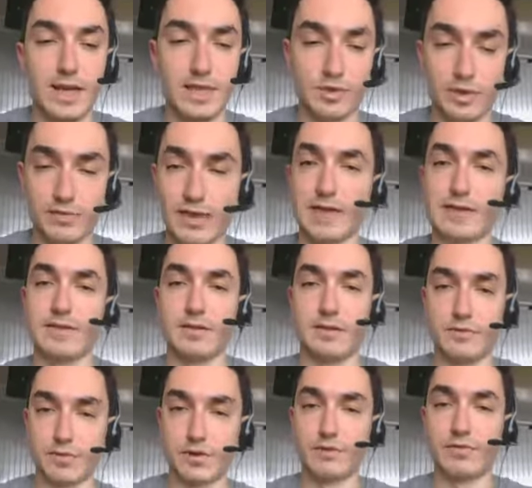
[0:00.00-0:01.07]
and sort of asking
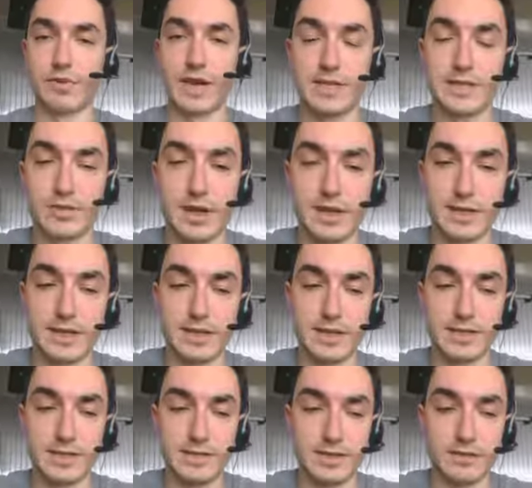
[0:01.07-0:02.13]
them for advice, trying to get an
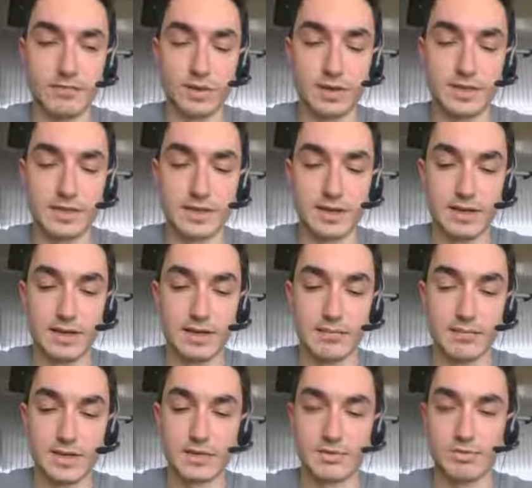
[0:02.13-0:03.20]
idea of what's
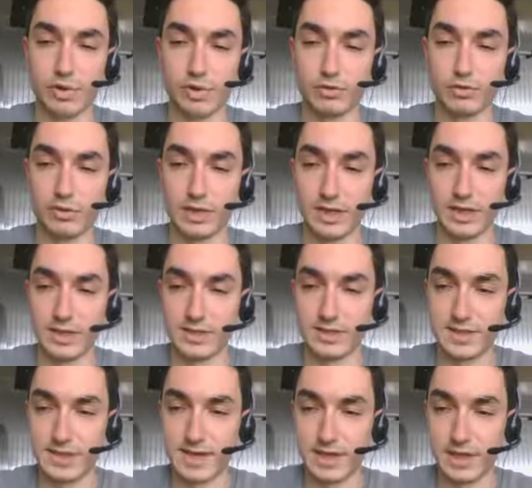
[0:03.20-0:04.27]
the best approach
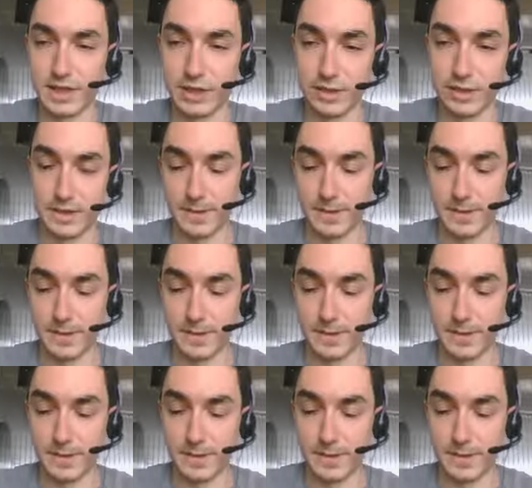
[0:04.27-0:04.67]
to take here.